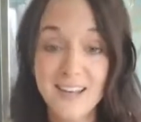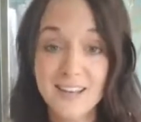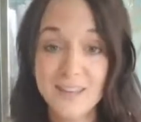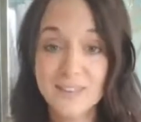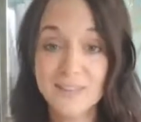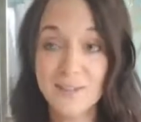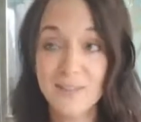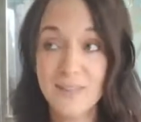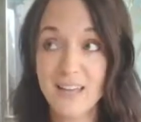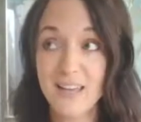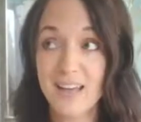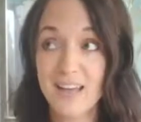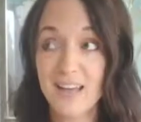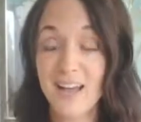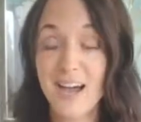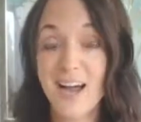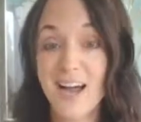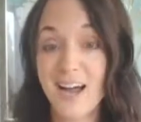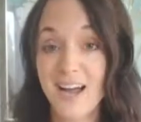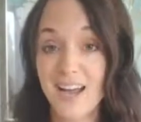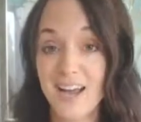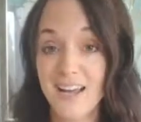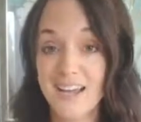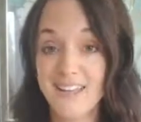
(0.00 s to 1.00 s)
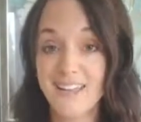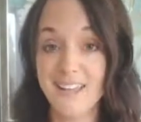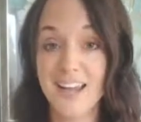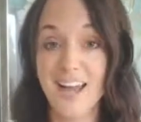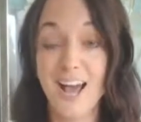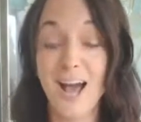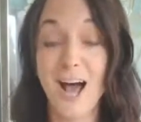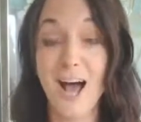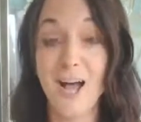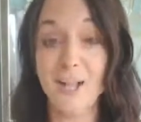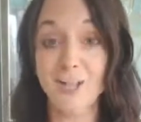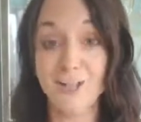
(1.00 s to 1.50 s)
So they can hide
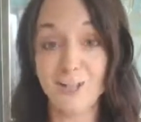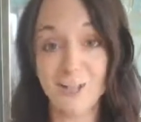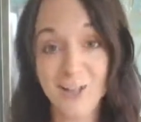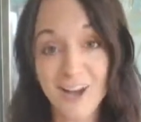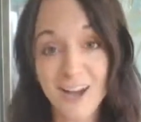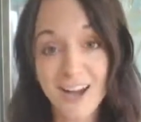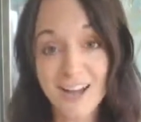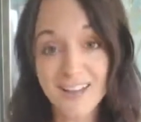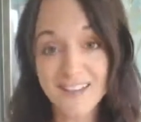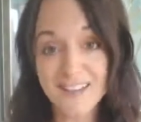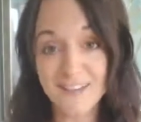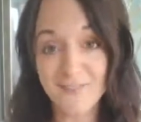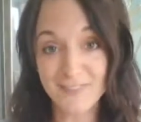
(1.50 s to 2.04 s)
a lot